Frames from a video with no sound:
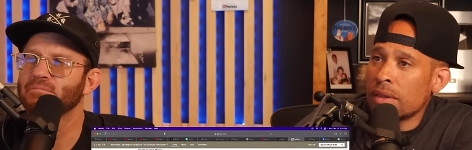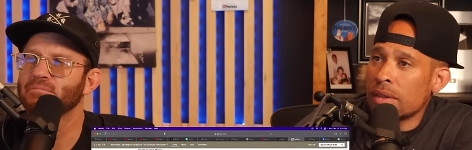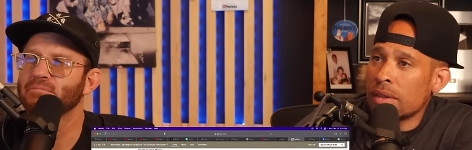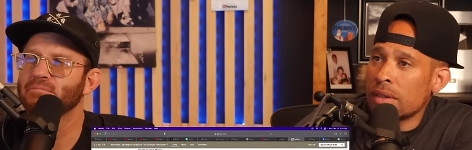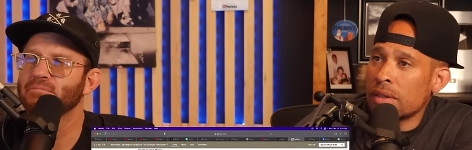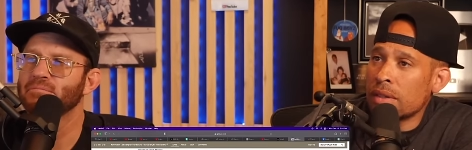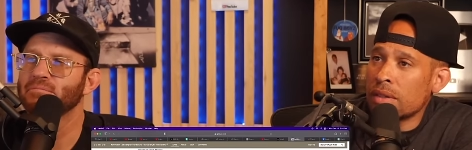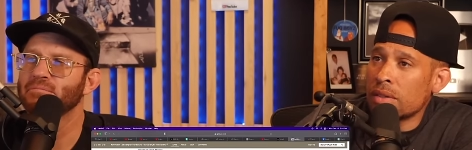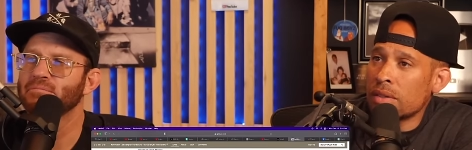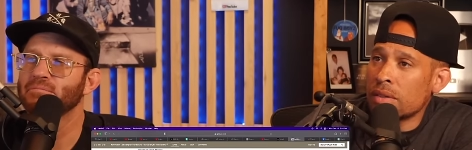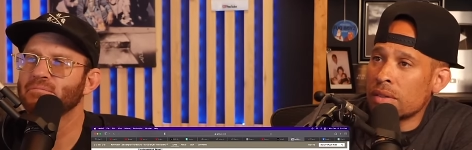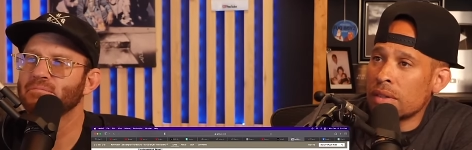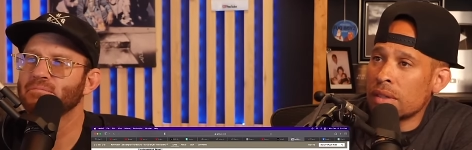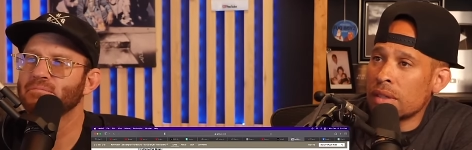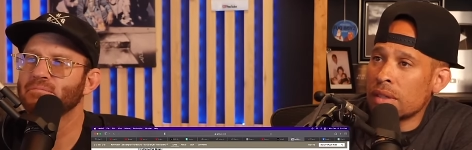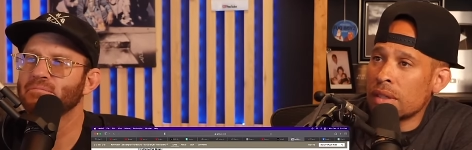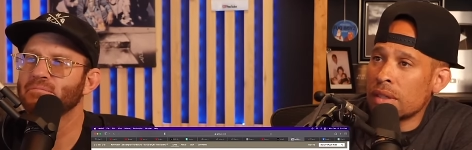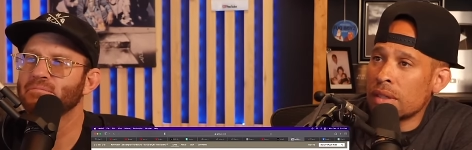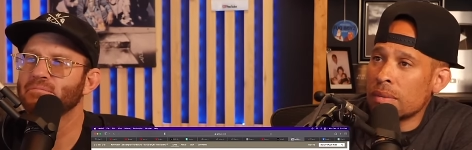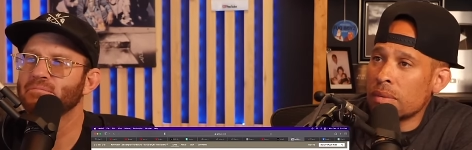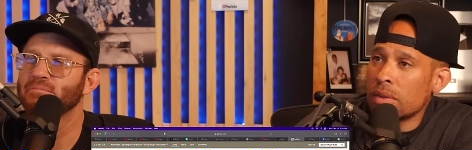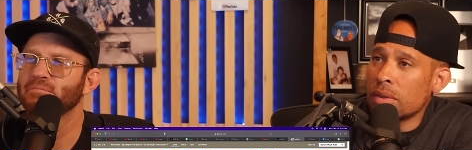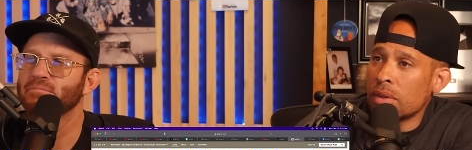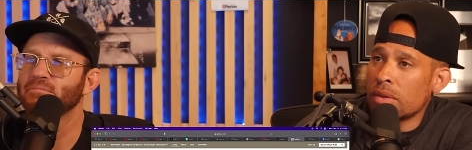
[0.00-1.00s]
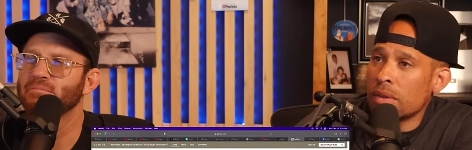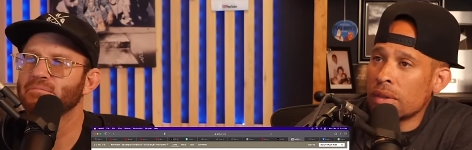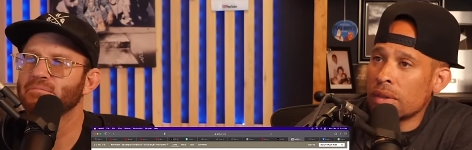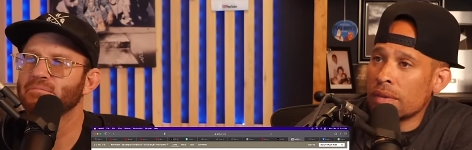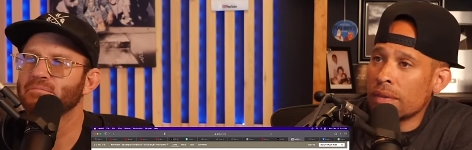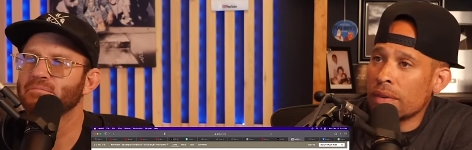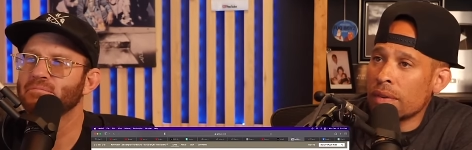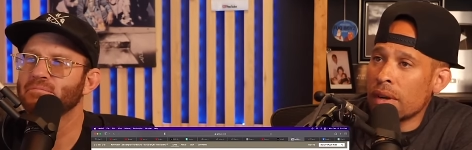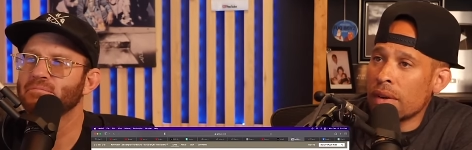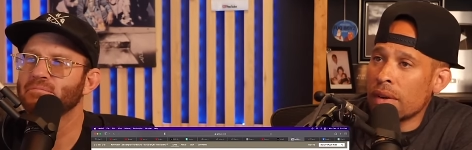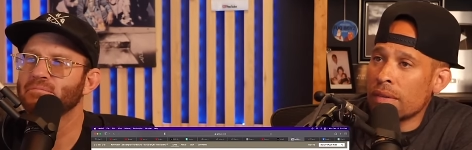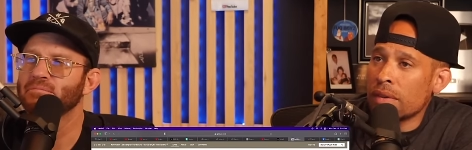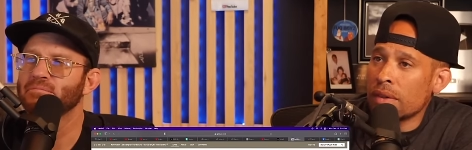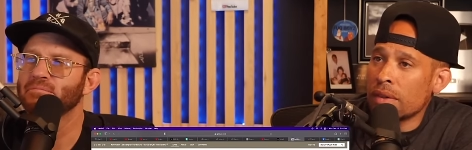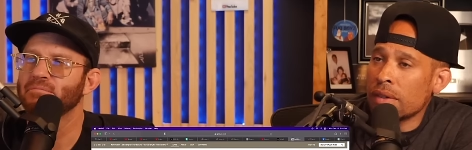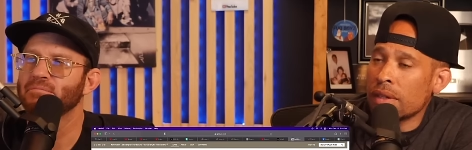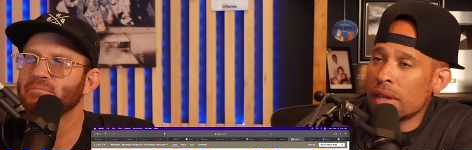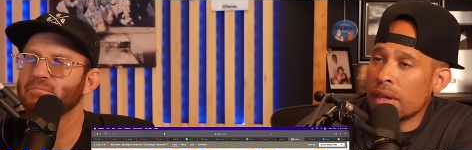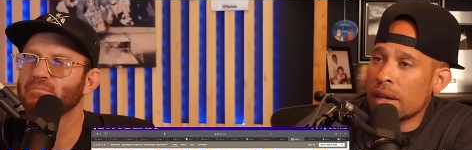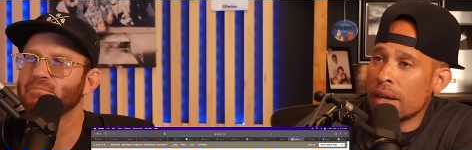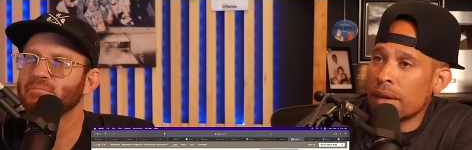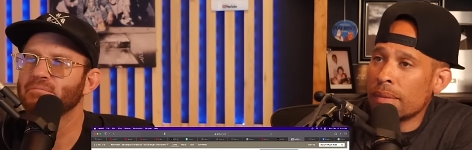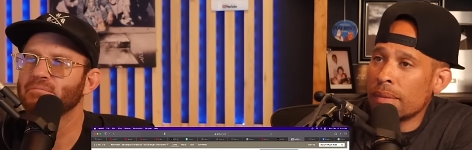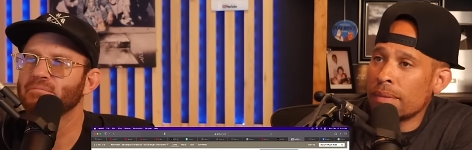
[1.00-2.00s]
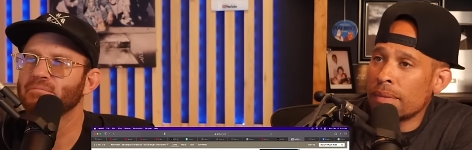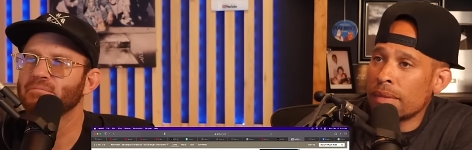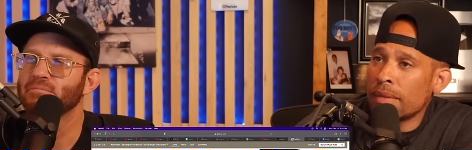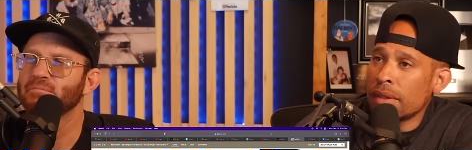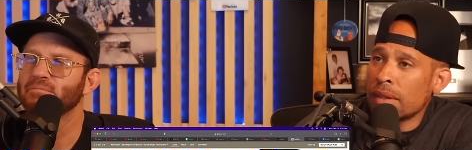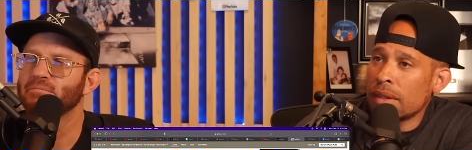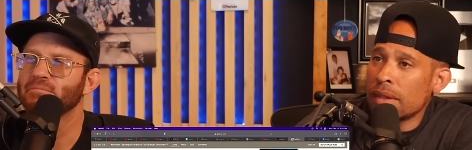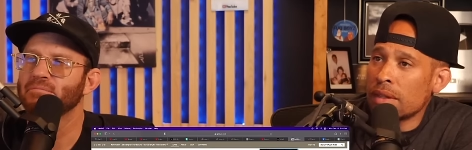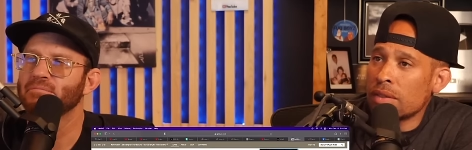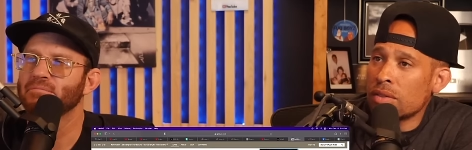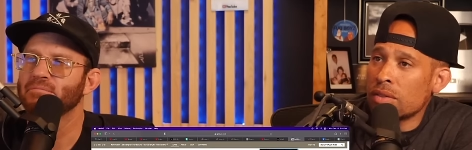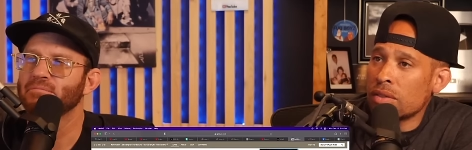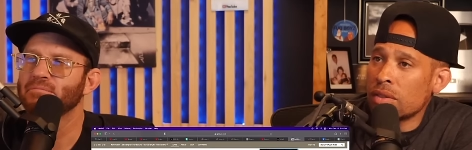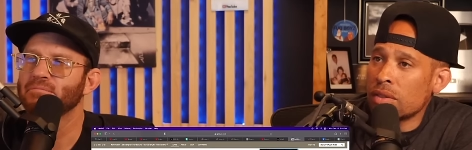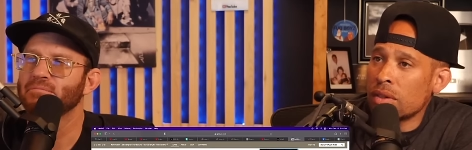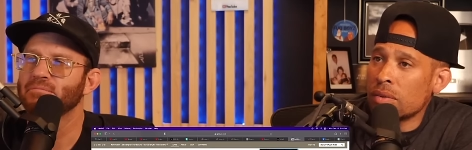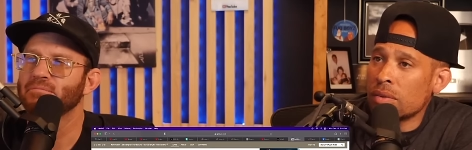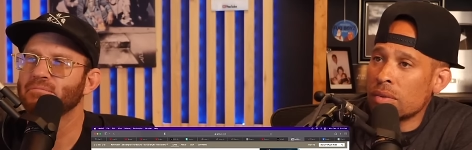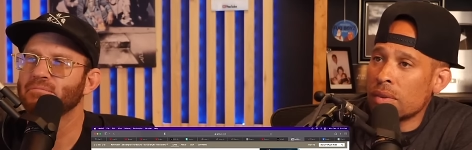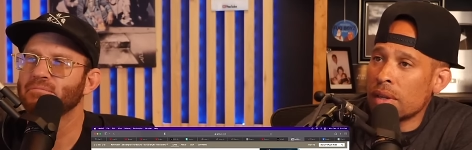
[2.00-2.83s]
Speaker 1: This should keep going forever. Time. It's so